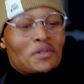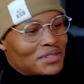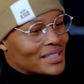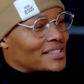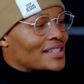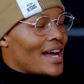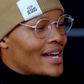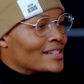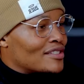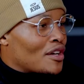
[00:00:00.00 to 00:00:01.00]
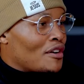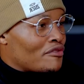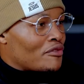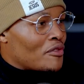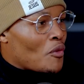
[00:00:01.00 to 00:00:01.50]
the science of
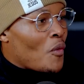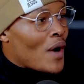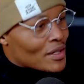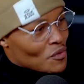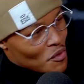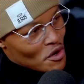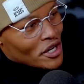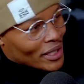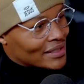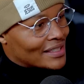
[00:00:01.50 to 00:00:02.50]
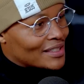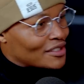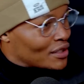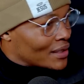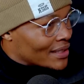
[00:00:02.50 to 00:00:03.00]
what works to a